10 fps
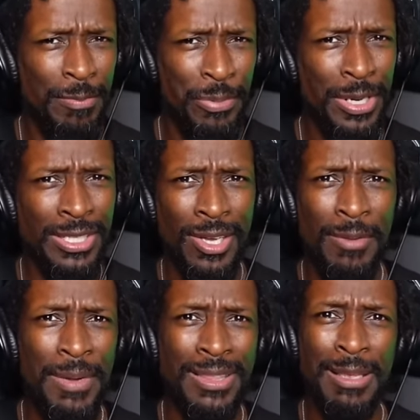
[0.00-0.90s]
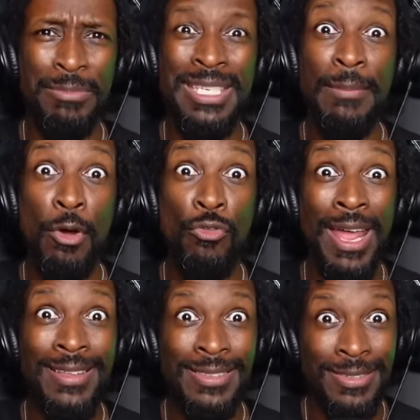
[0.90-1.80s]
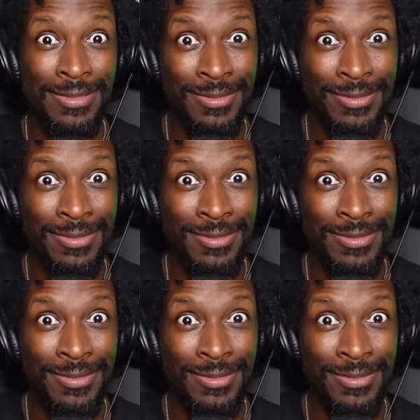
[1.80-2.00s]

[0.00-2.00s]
point talking about them demo rats.